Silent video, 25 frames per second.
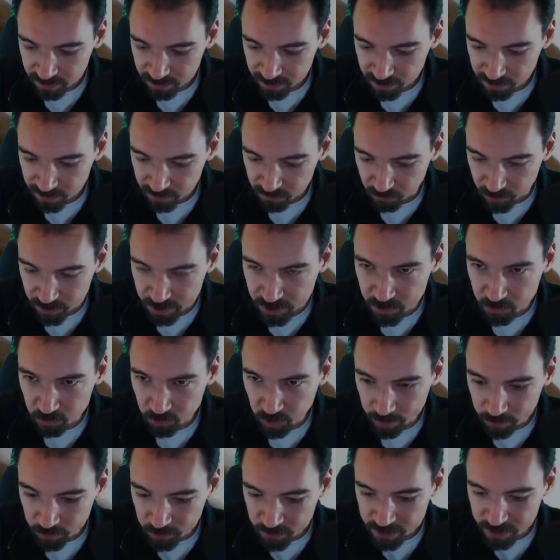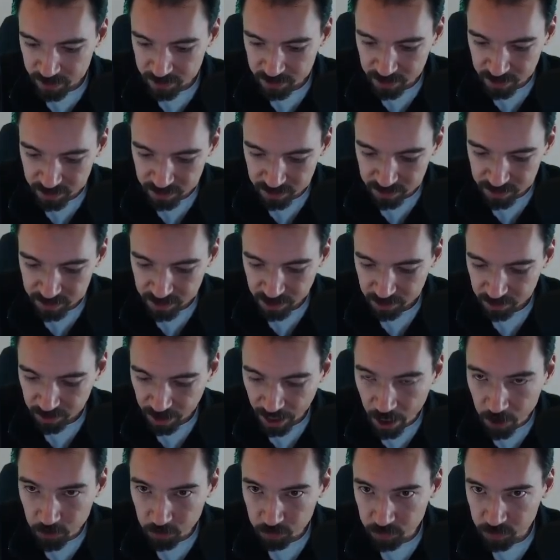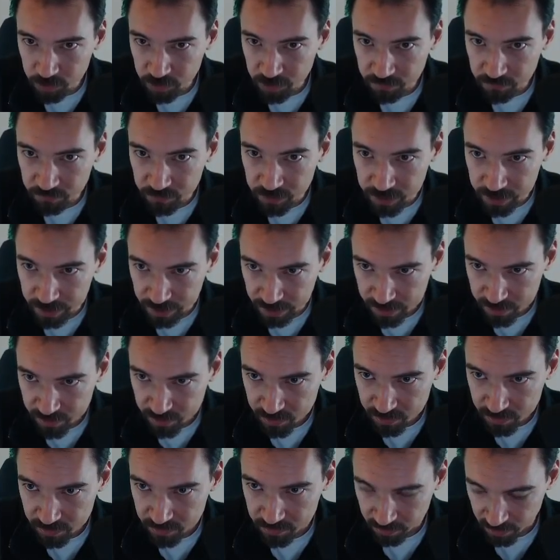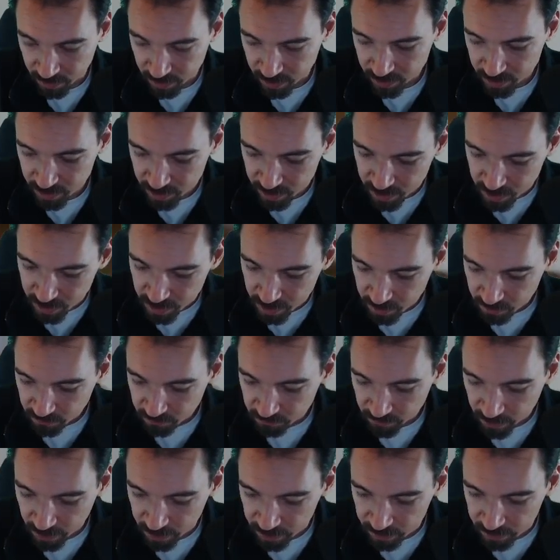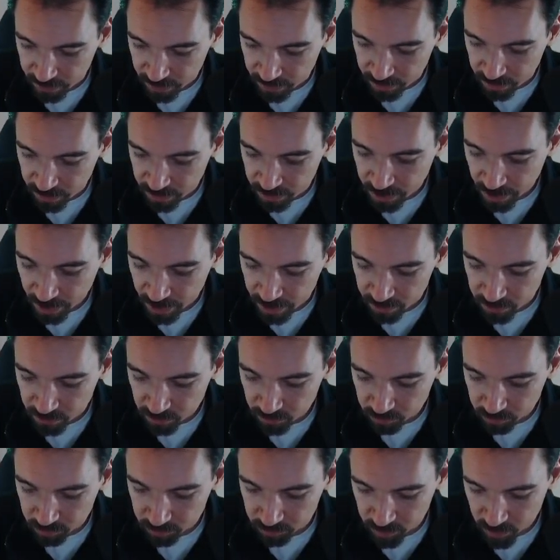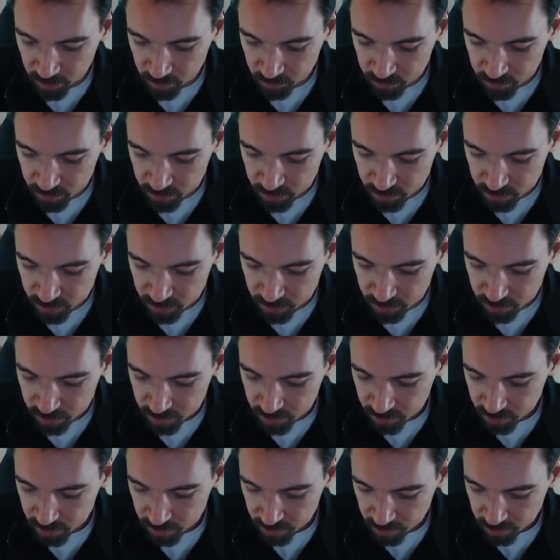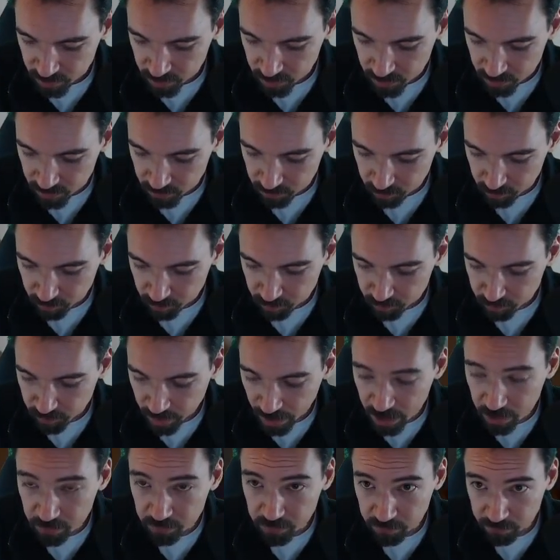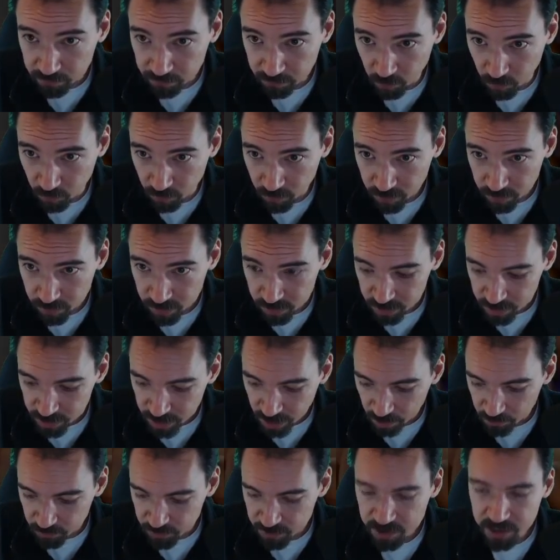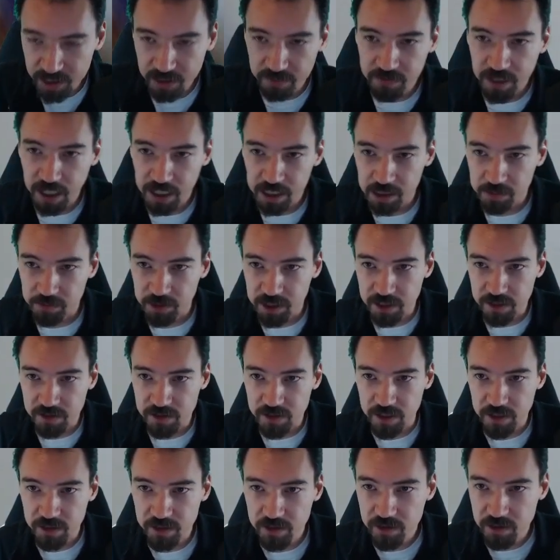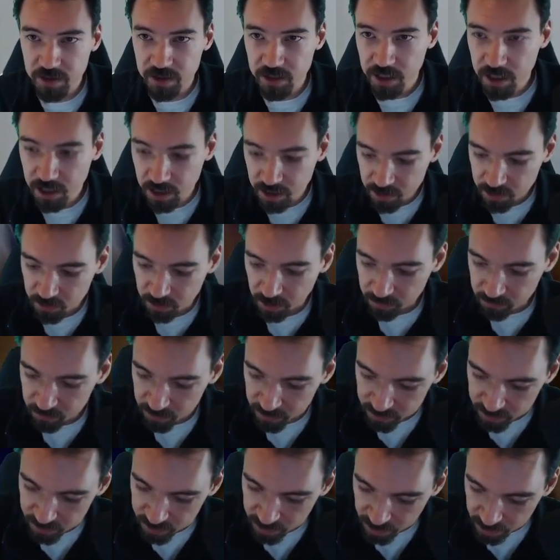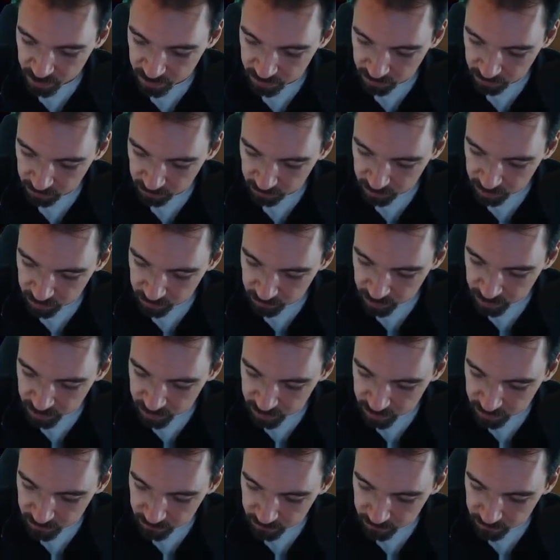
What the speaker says: which is representing the entire output of this, okay, if I let that approach pi over 4, I want to see if that limit exists. So I'm going to say the limit